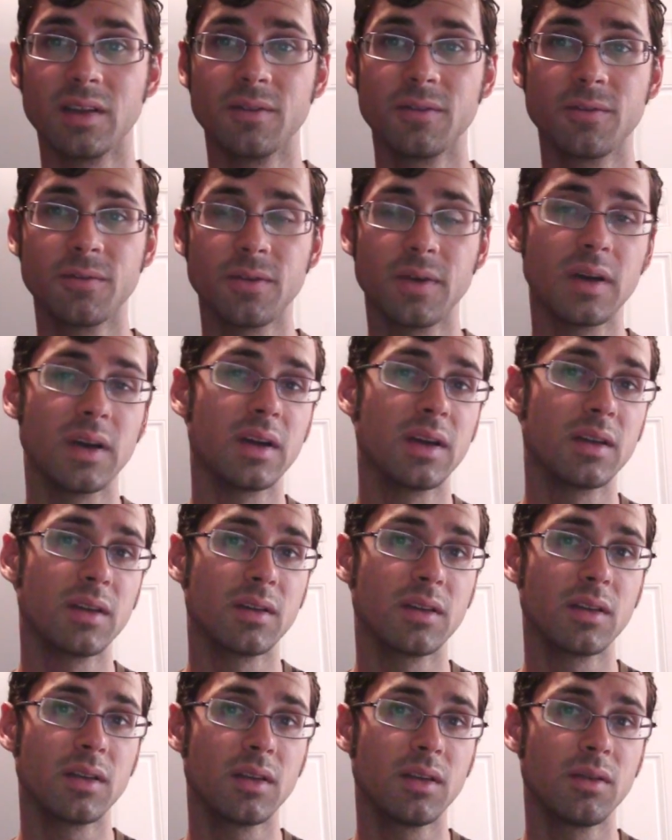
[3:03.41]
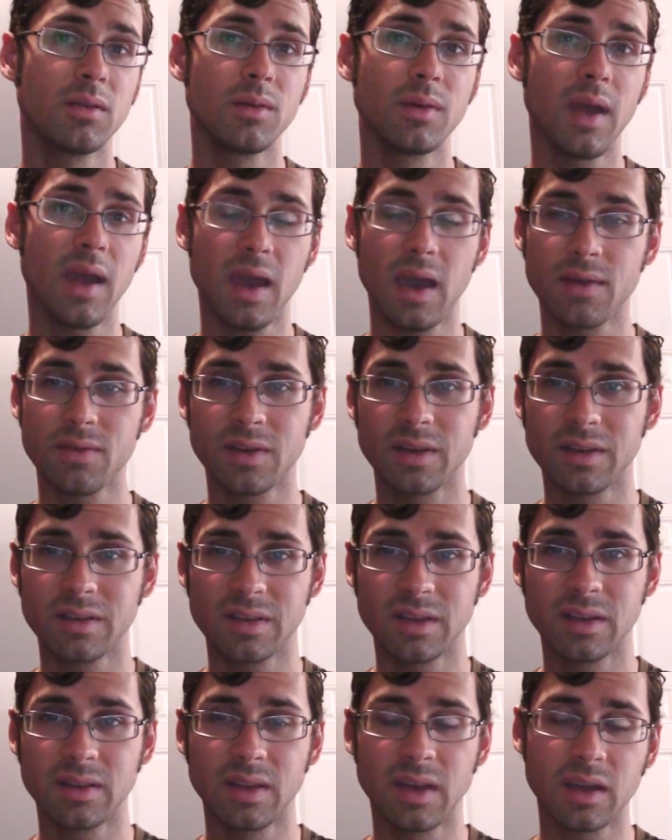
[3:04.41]
If you haven't
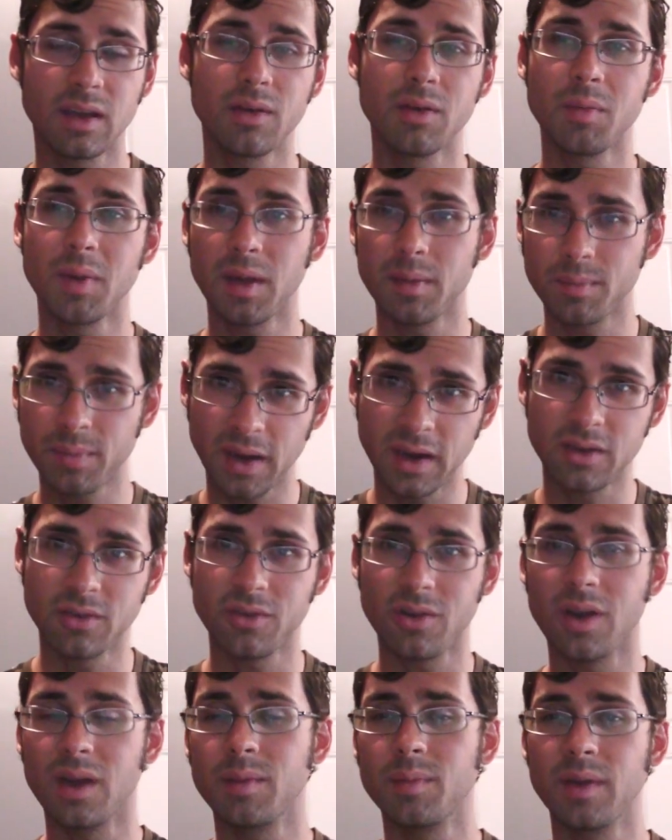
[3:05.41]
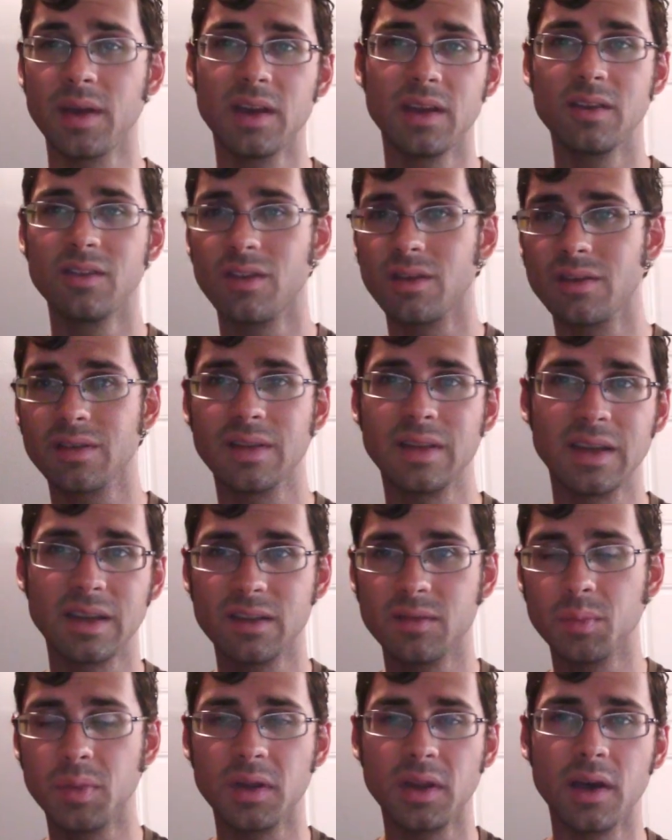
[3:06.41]
seen that, go to my Patreon page. There's
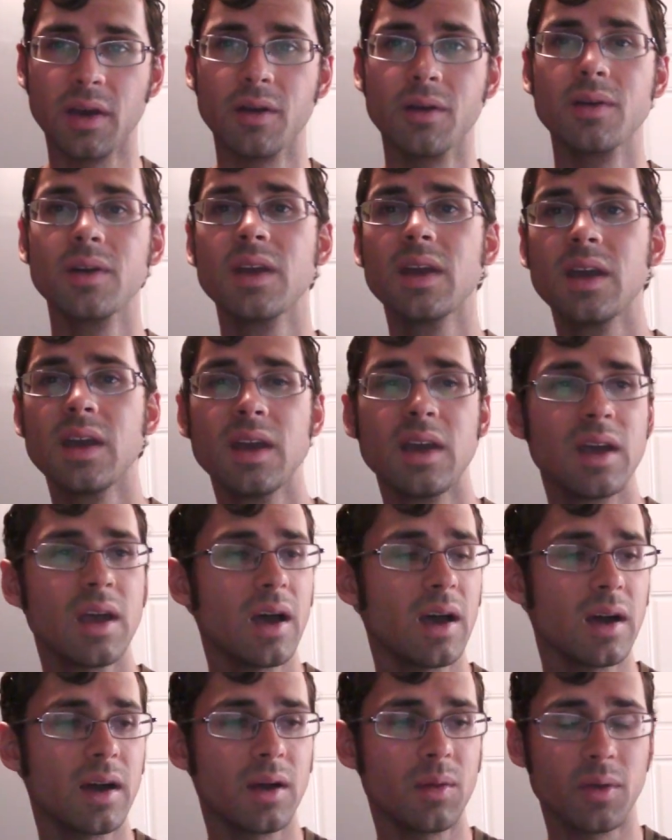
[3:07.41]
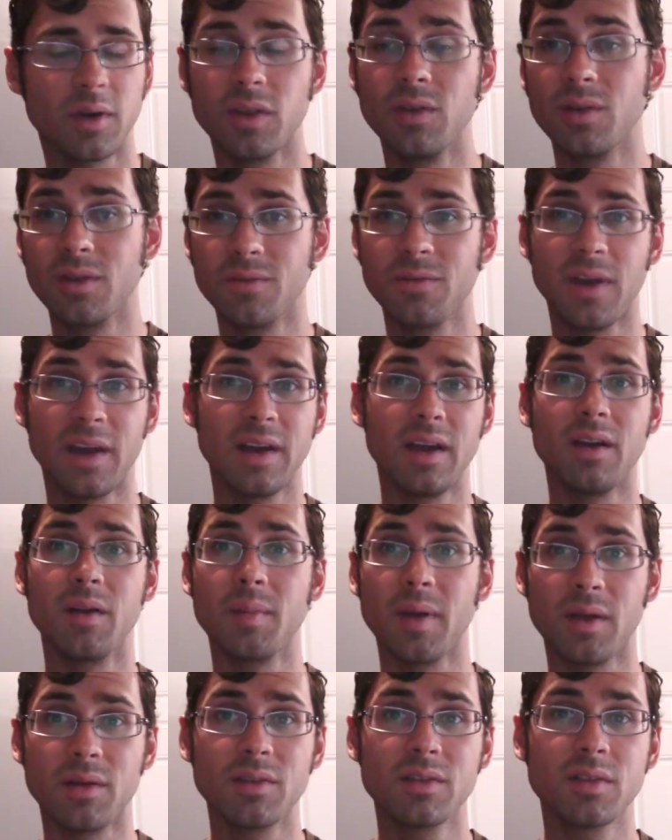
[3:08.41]
links below where you can find out
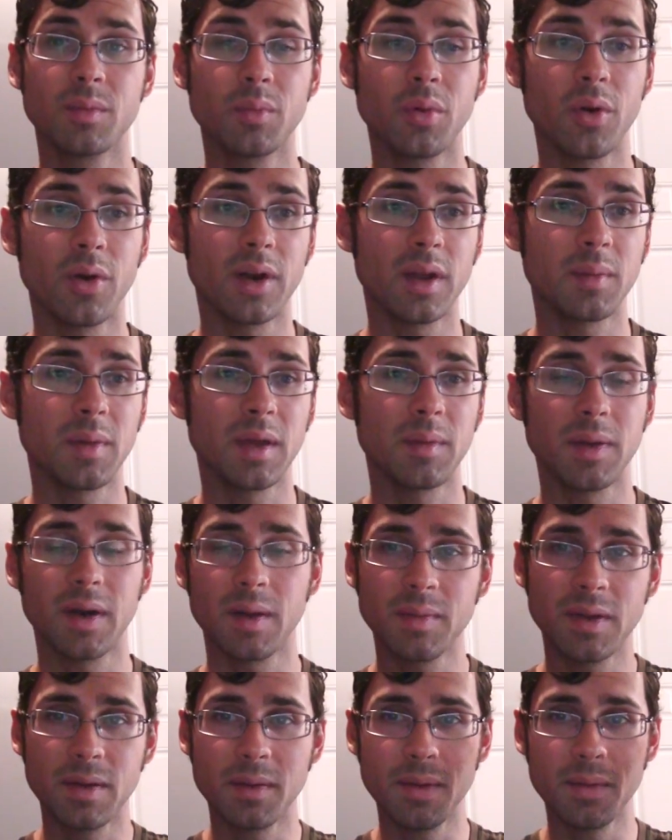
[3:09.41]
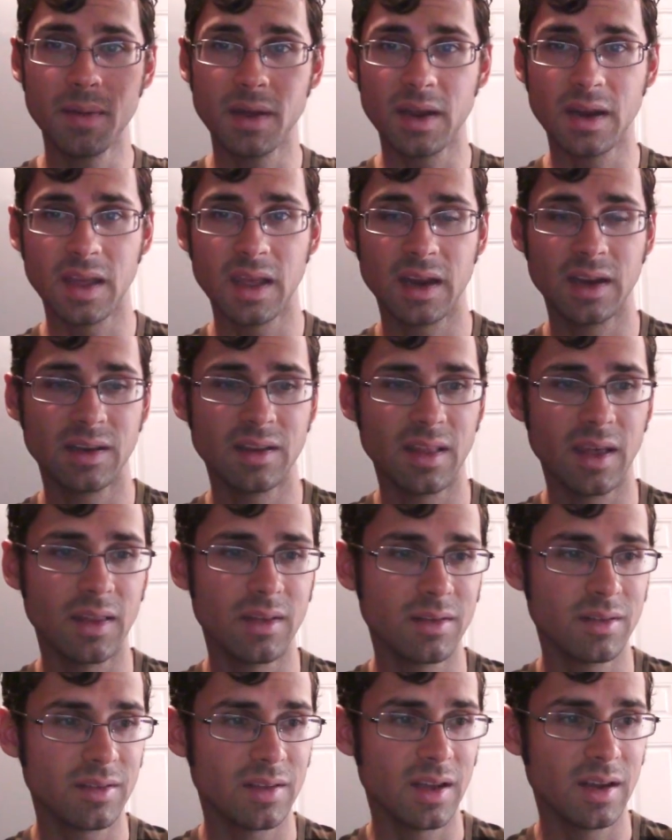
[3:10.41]
about supporting me. But I'm not going to get into that.
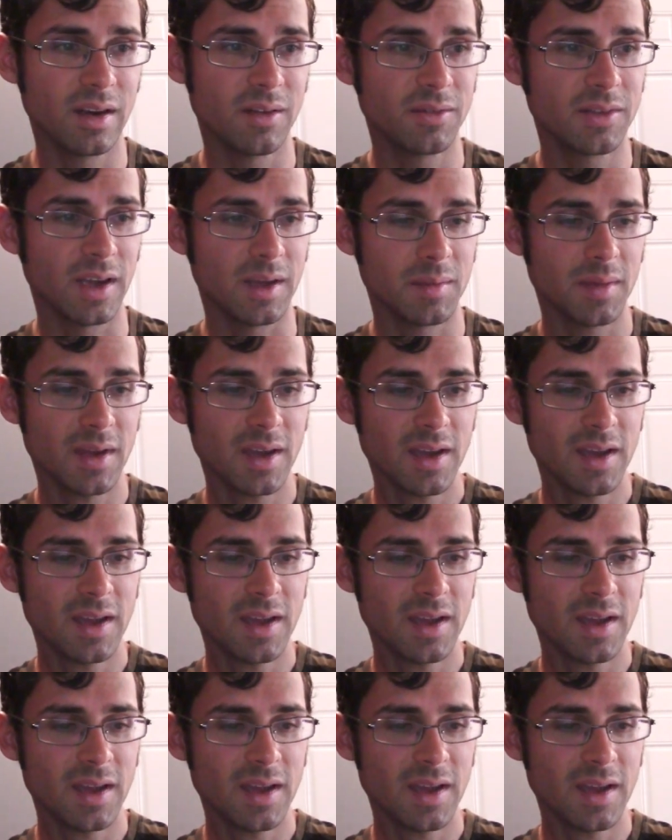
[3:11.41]
There's not enough time.